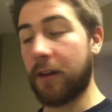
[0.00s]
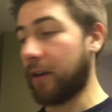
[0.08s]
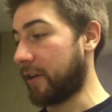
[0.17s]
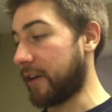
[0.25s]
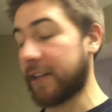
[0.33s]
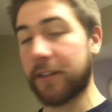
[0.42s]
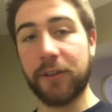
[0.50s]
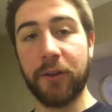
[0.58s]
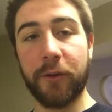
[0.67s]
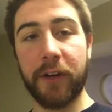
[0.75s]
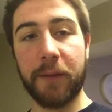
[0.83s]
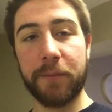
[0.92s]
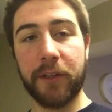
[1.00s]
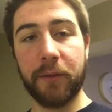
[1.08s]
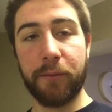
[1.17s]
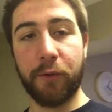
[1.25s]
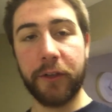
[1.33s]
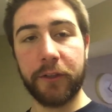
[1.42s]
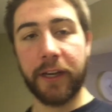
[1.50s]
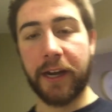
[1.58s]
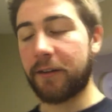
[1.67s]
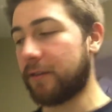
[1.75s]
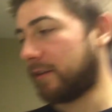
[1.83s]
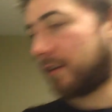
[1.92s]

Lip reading: Alright, so we're up to the boil now.